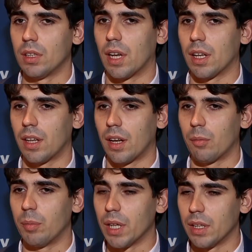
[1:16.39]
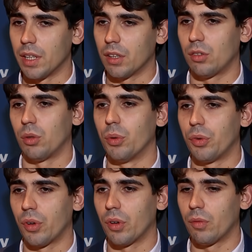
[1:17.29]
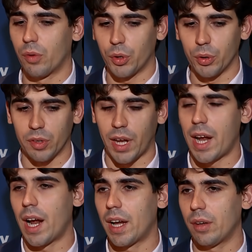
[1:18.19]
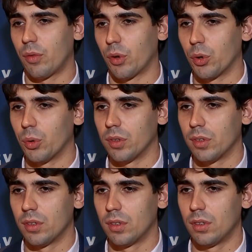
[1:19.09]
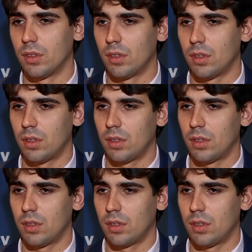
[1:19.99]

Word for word: that are building solution for use AI for goods. to